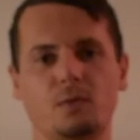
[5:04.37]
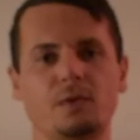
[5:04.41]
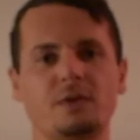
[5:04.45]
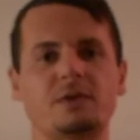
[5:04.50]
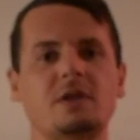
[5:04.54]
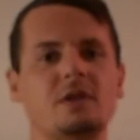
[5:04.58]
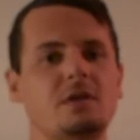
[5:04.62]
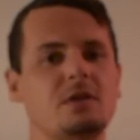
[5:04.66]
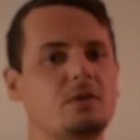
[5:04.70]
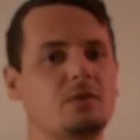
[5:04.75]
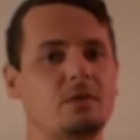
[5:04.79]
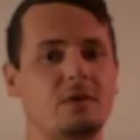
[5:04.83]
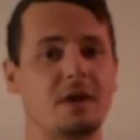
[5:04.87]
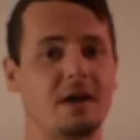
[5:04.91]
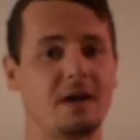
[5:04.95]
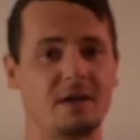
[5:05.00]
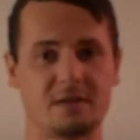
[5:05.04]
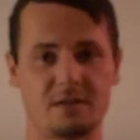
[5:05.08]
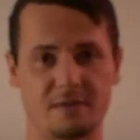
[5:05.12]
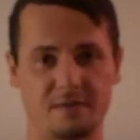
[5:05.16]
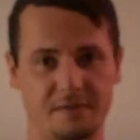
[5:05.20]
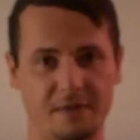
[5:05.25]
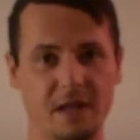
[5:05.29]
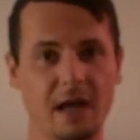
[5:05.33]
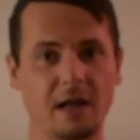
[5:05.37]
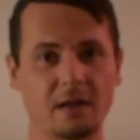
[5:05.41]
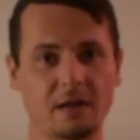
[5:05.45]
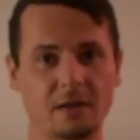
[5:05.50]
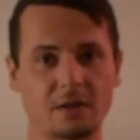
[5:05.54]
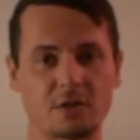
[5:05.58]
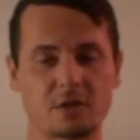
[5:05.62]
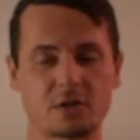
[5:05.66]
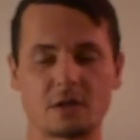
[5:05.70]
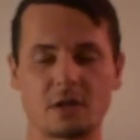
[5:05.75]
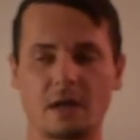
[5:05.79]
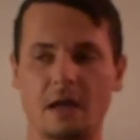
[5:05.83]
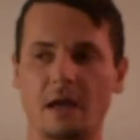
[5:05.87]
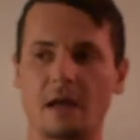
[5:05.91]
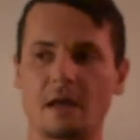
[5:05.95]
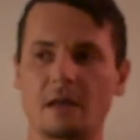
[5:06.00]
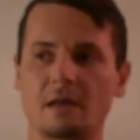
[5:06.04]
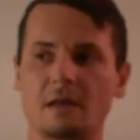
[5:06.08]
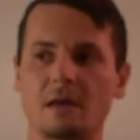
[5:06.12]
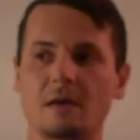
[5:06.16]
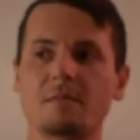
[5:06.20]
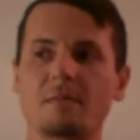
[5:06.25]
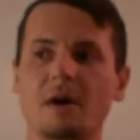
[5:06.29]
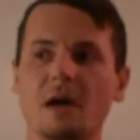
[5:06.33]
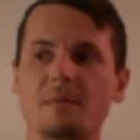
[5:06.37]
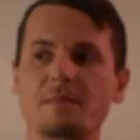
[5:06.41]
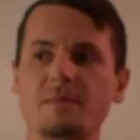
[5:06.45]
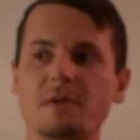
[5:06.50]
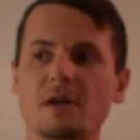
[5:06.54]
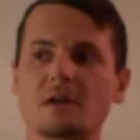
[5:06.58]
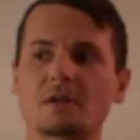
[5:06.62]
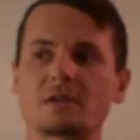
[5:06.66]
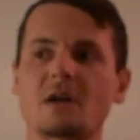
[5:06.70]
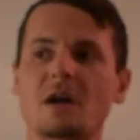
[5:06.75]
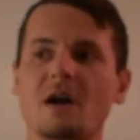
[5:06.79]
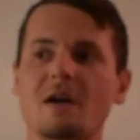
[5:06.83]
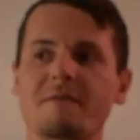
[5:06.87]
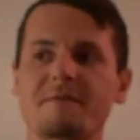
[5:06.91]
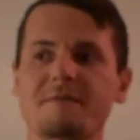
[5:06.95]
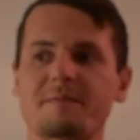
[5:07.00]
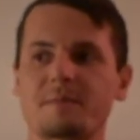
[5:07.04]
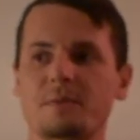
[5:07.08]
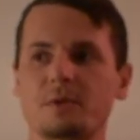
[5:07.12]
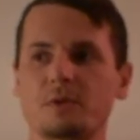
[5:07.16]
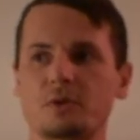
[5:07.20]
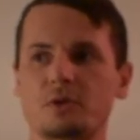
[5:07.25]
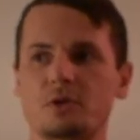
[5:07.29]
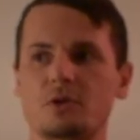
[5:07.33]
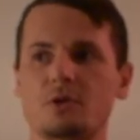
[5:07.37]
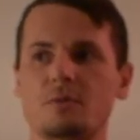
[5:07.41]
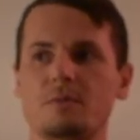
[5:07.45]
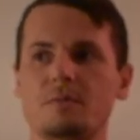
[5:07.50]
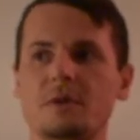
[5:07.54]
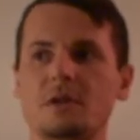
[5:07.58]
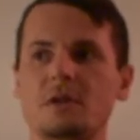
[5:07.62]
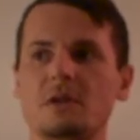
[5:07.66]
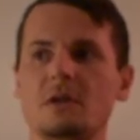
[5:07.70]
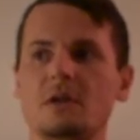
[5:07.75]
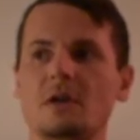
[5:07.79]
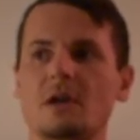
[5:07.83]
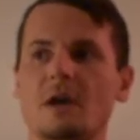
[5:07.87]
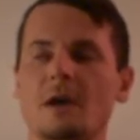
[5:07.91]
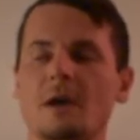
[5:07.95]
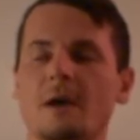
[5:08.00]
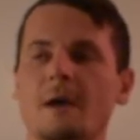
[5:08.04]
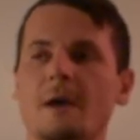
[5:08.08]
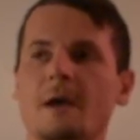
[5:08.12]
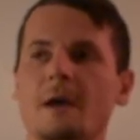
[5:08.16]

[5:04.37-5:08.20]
with the new kinds of knowledge, and it might be uncomfortable to